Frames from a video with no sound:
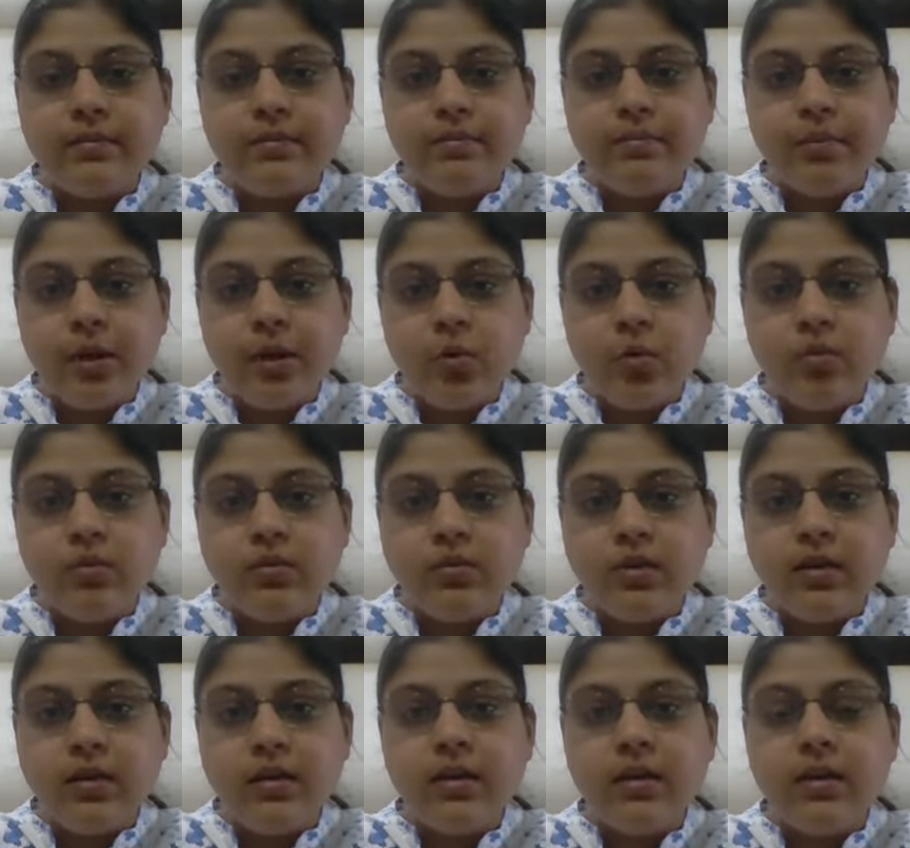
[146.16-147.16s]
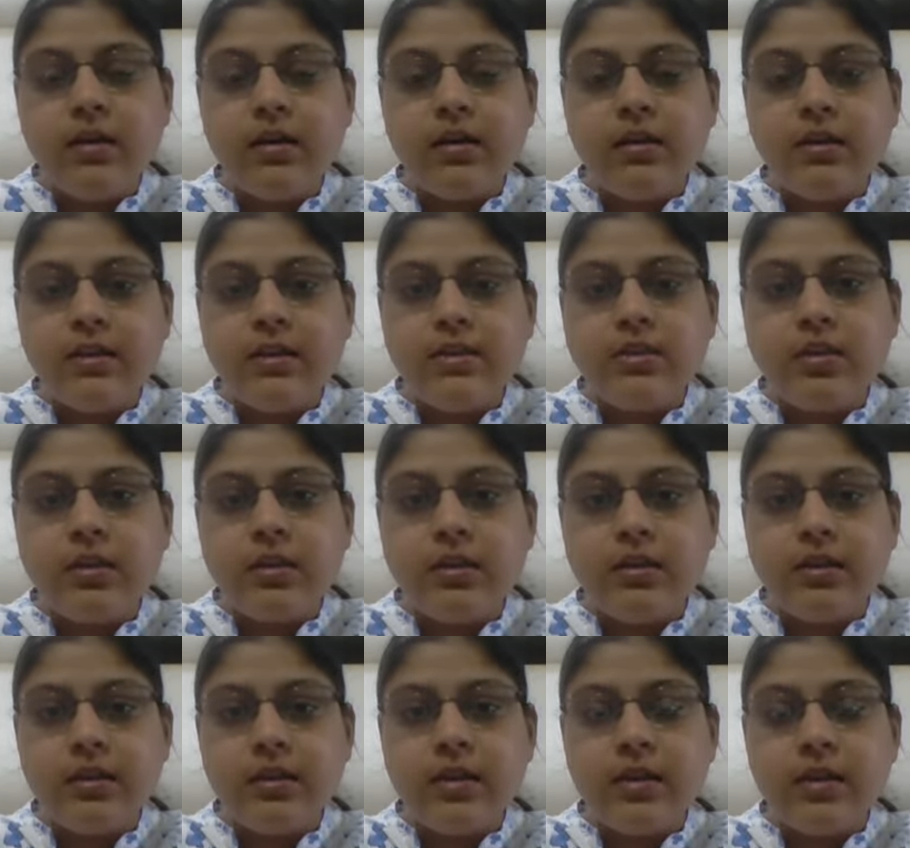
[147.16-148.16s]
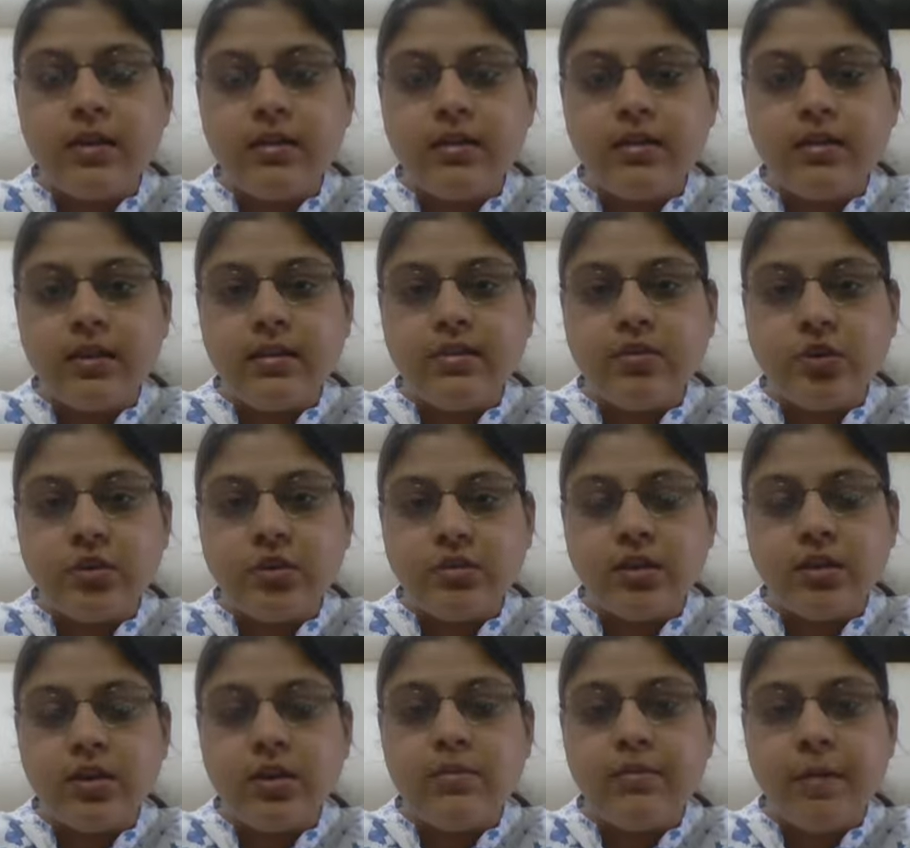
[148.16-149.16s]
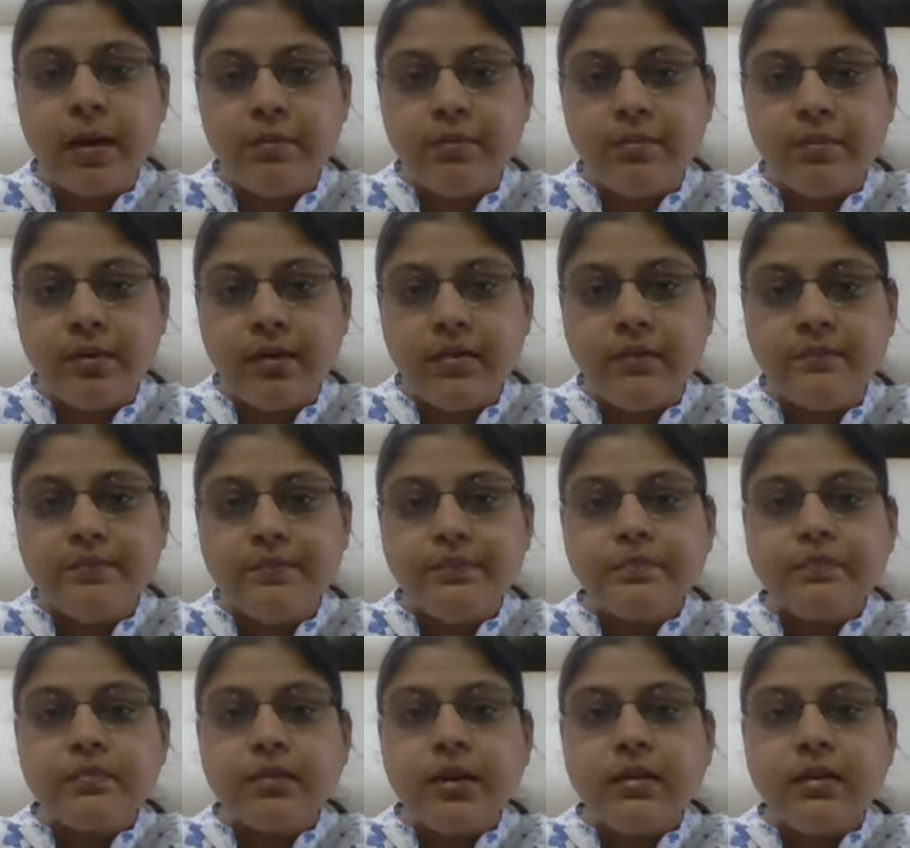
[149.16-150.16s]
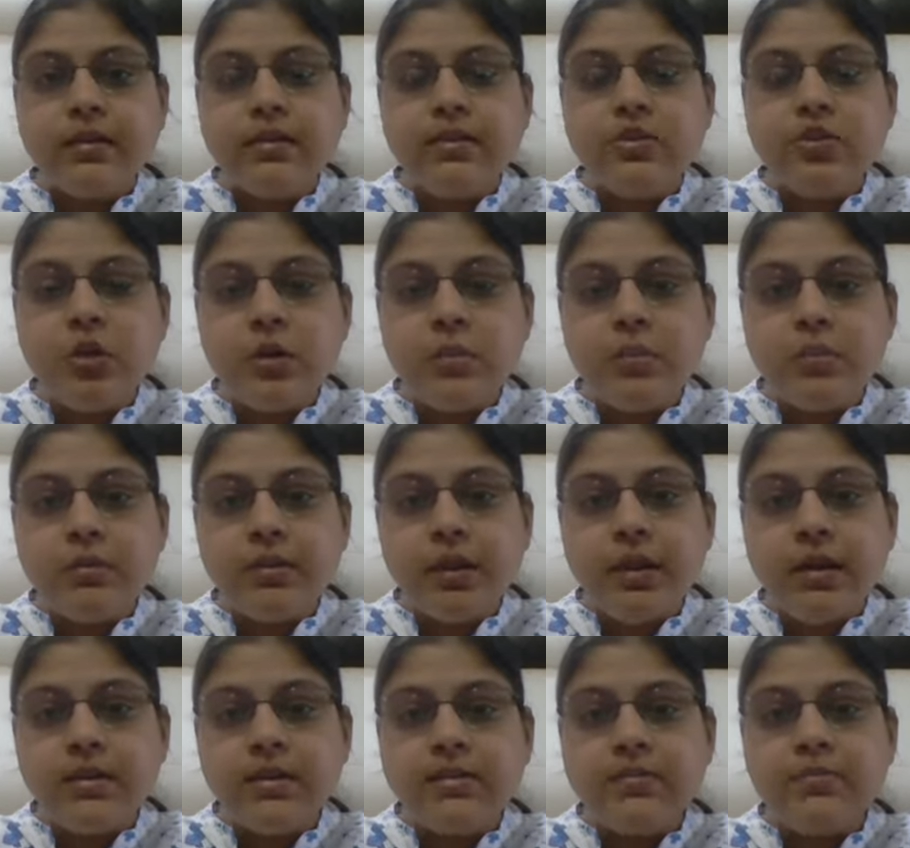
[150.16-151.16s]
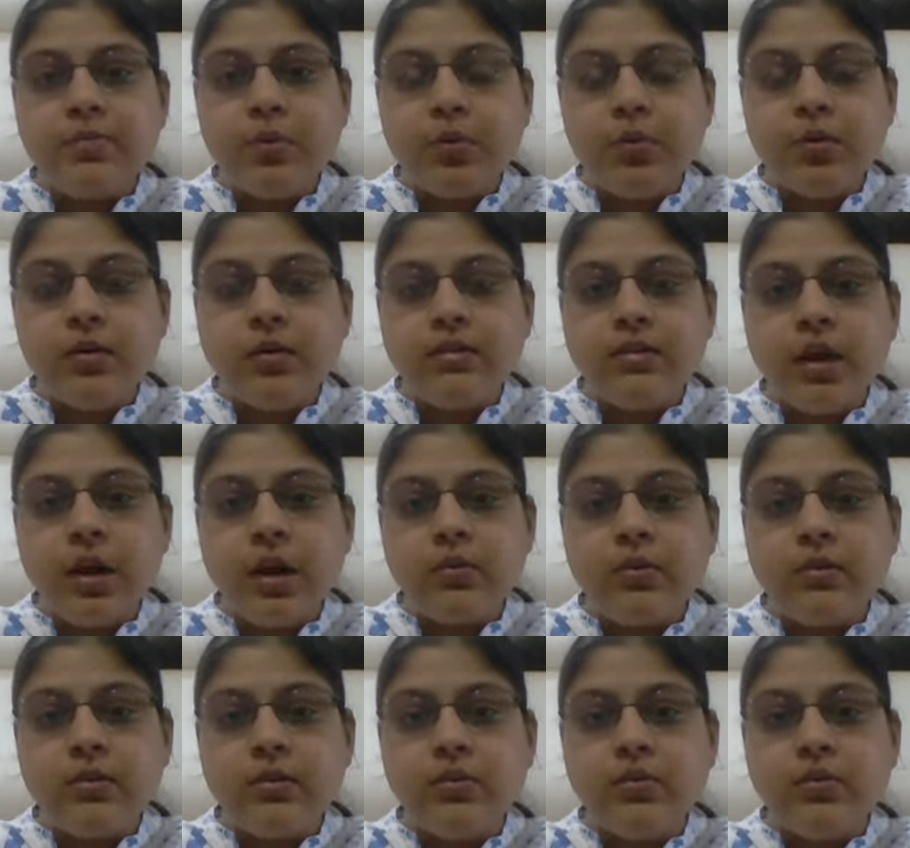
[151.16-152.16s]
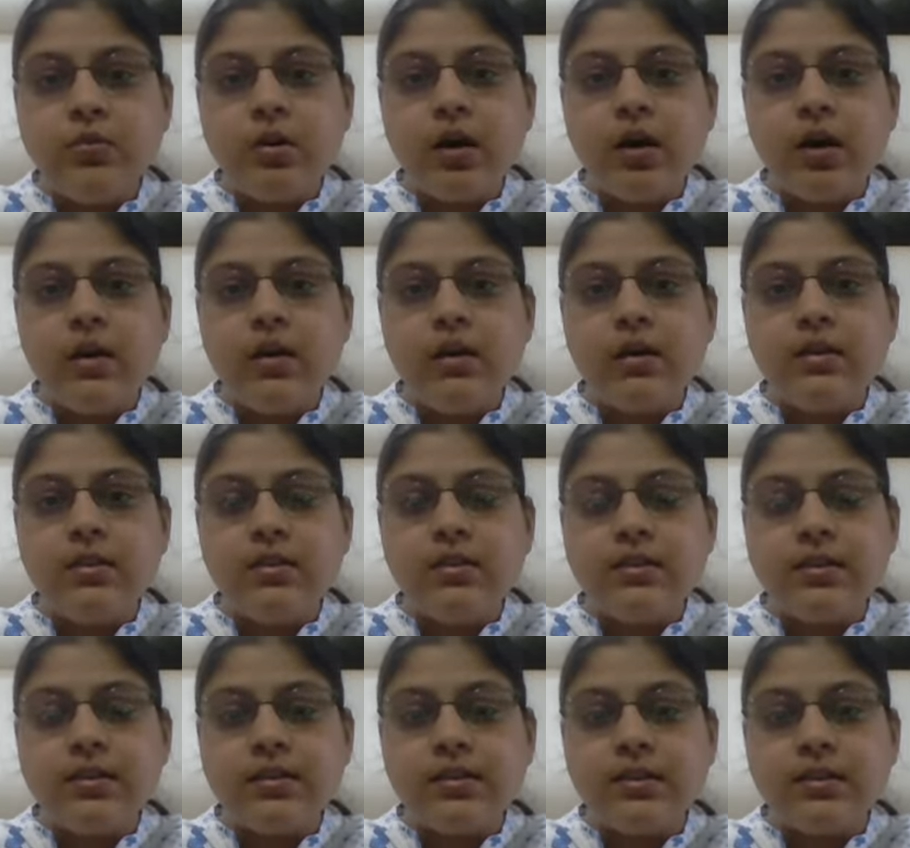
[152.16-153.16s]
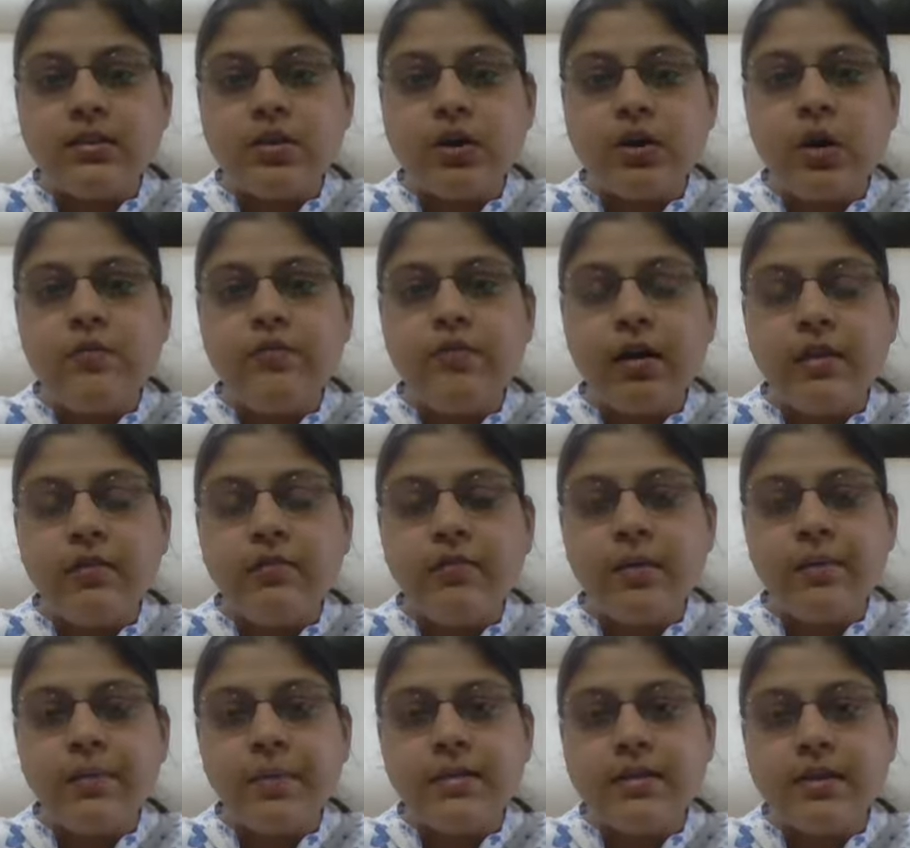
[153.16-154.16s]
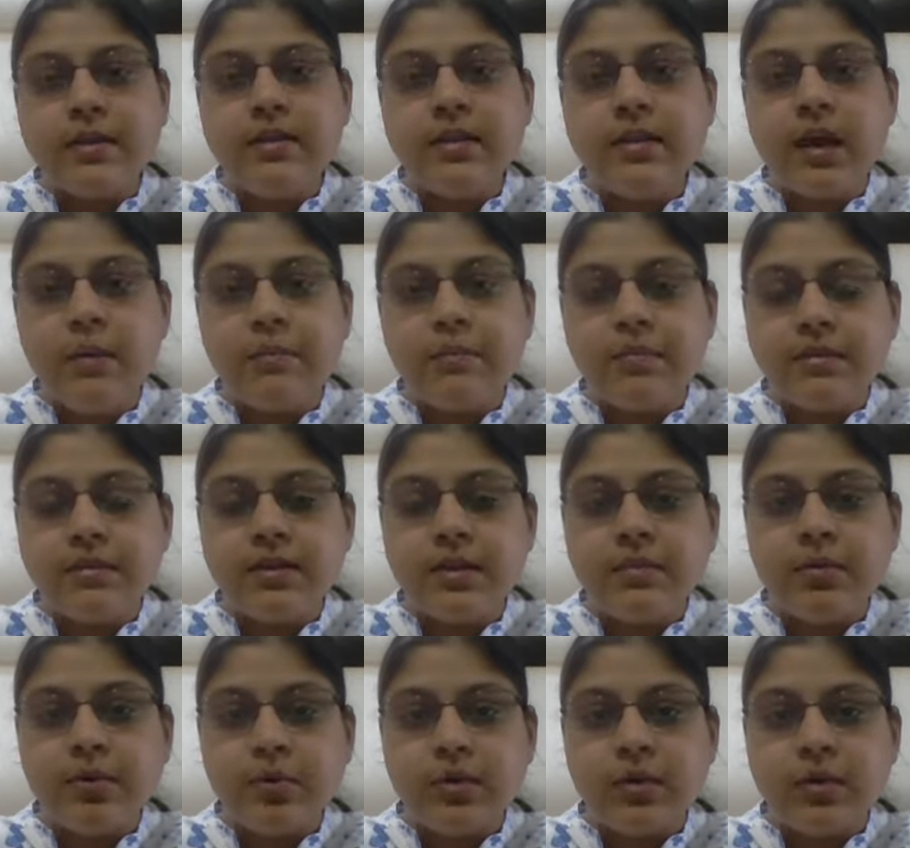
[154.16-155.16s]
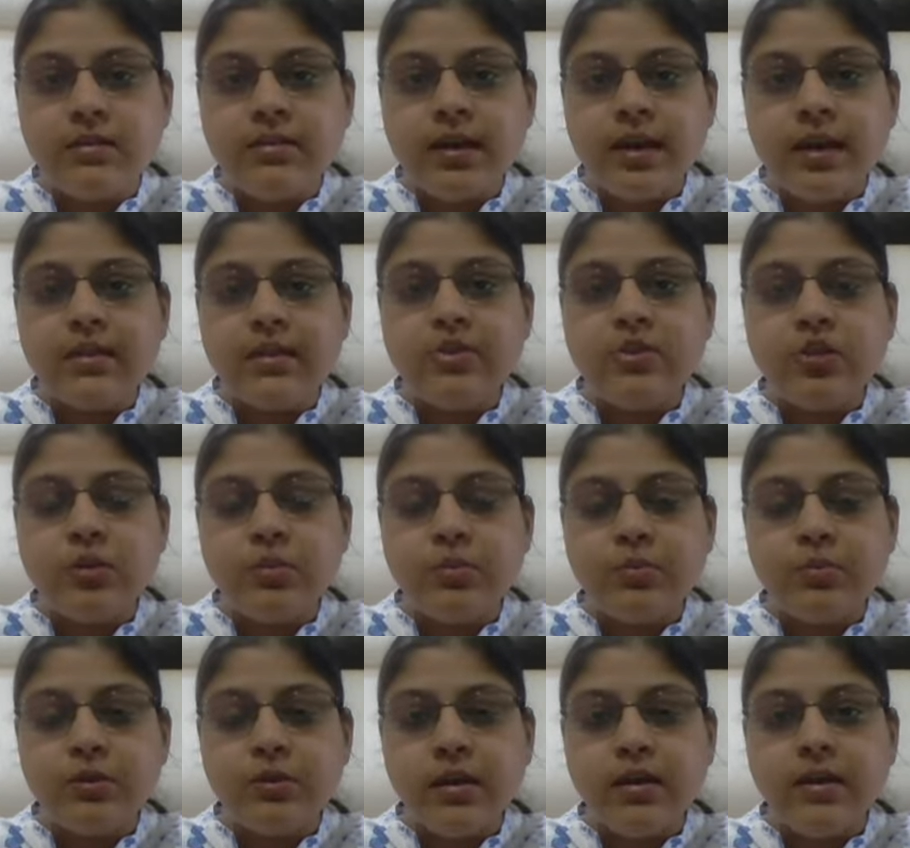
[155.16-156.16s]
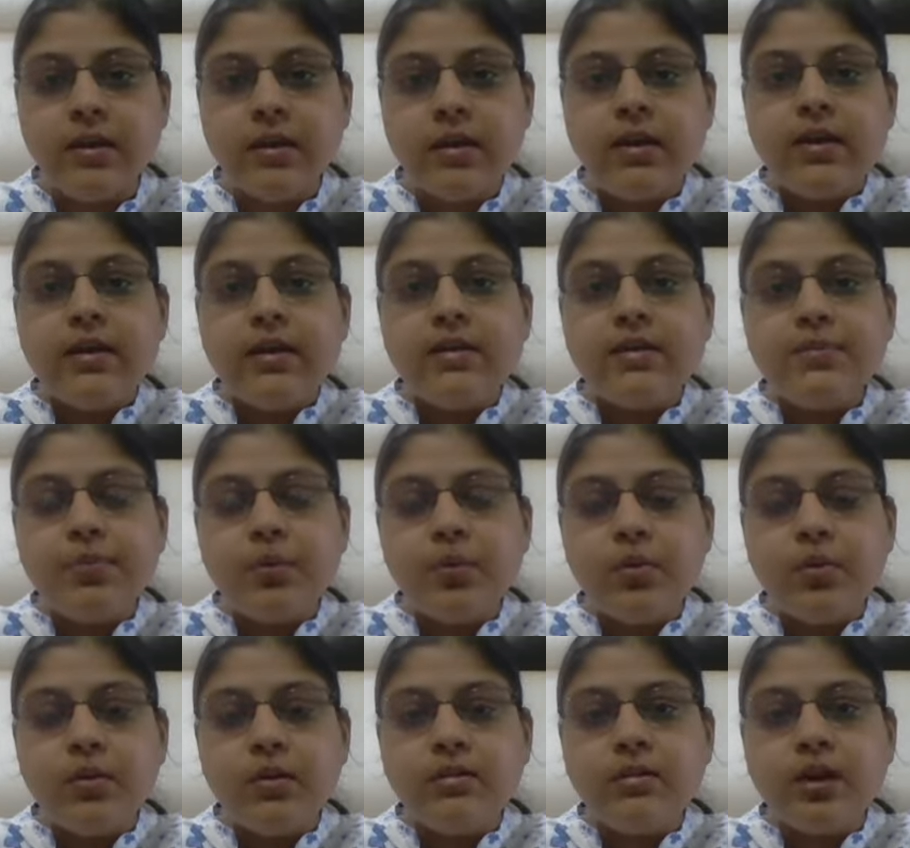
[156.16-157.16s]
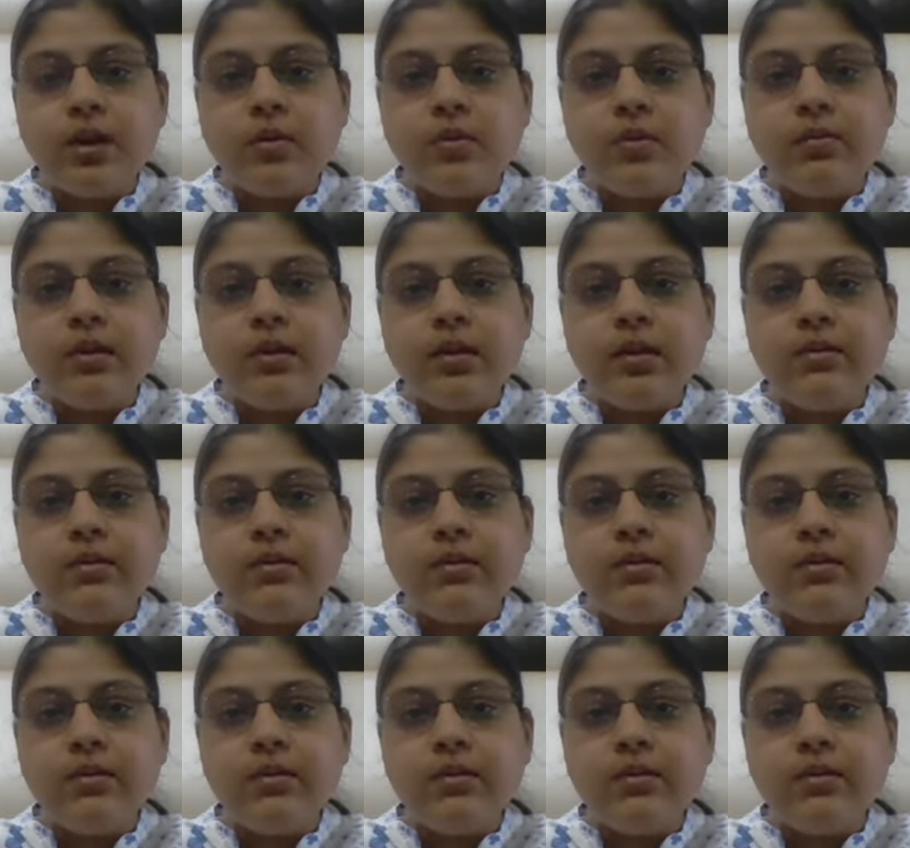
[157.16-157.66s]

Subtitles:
below the intracellular membrane, and this G protein is broken down into it is consisting of alpha, beta, and gamma subunits, and G protein is broken down.